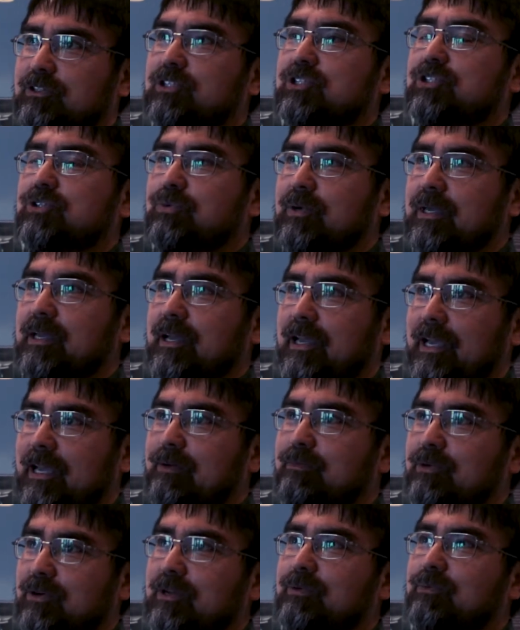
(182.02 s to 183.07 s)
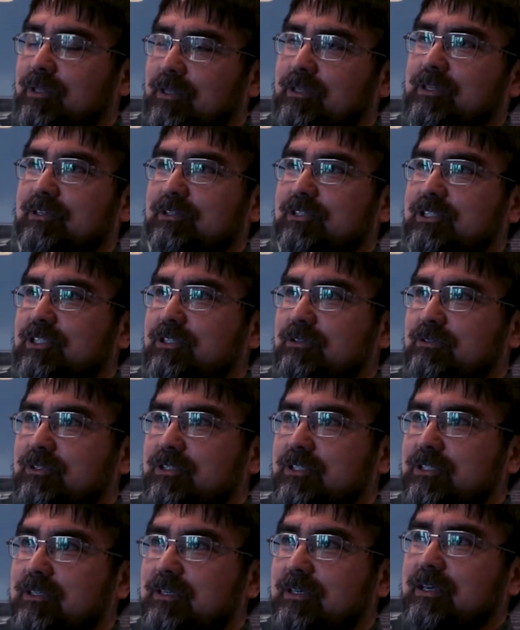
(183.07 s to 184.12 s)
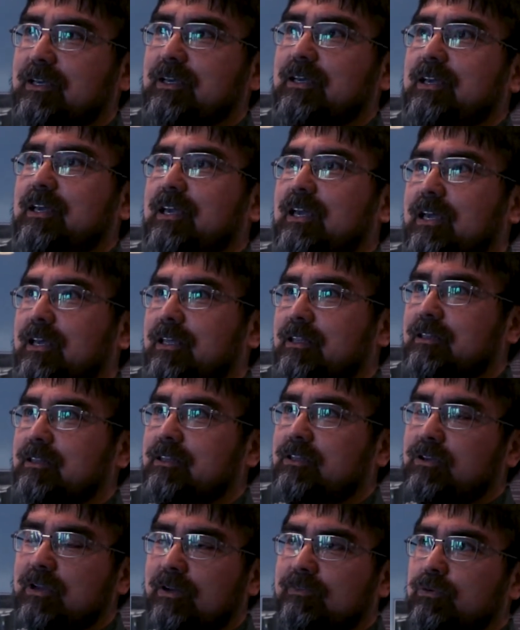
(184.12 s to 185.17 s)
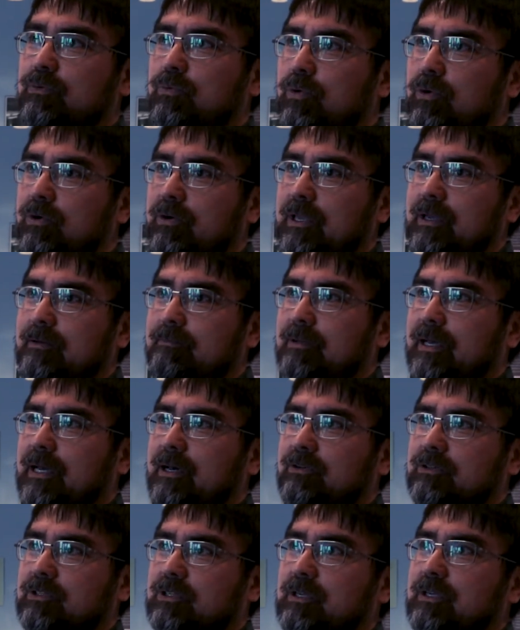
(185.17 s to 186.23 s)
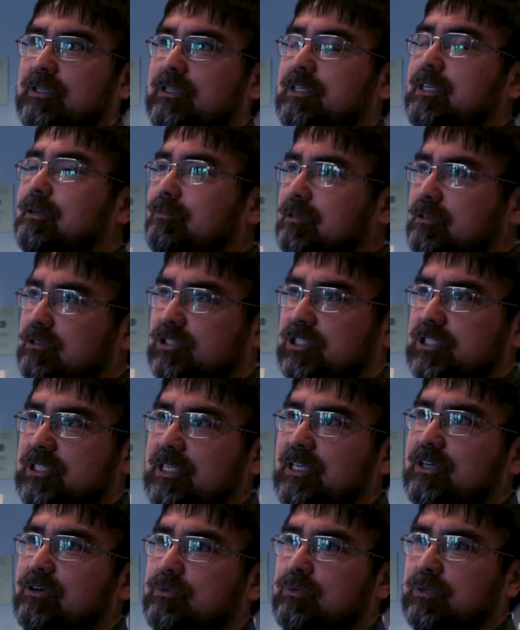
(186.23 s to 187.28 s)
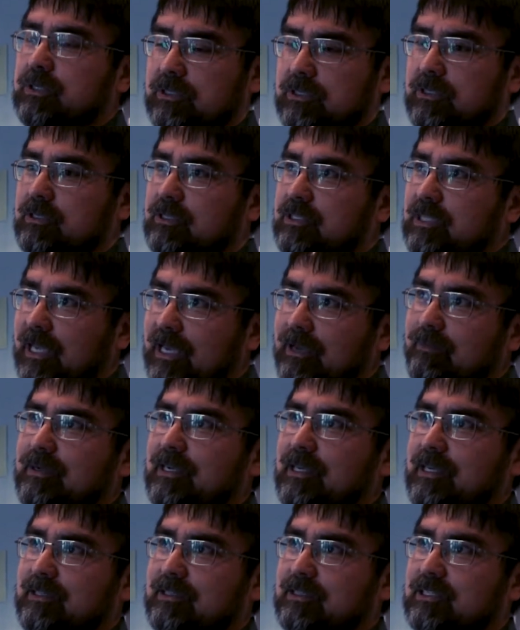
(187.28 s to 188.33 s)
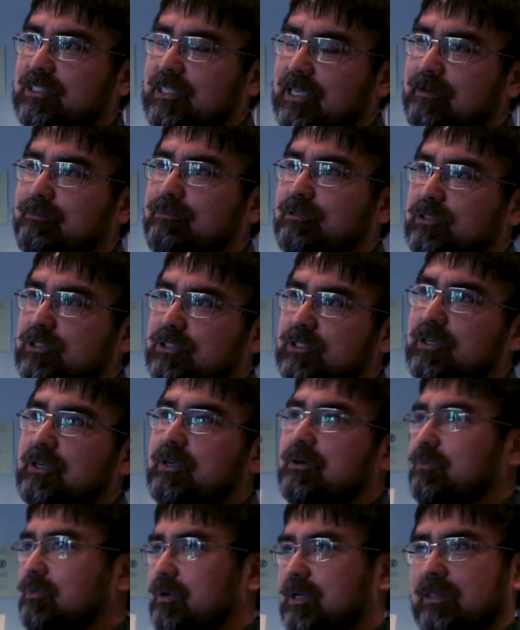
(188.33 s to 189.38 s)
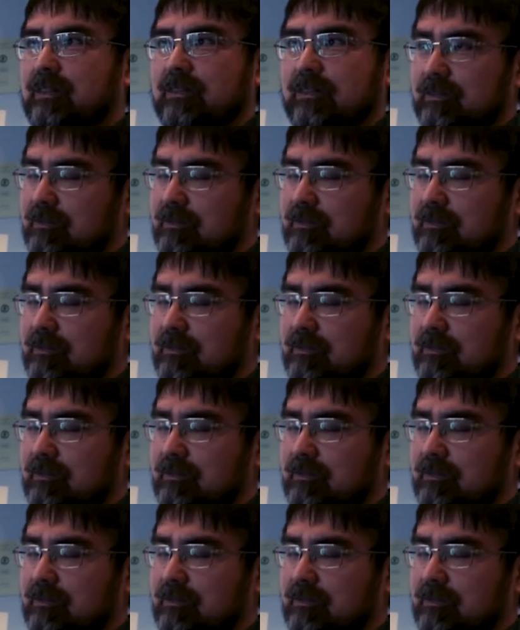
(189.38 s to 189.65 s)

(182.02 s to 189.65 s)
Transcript: to swing a hammer in one of those suits. And you have to worry about the typical steel would contaminate the samples with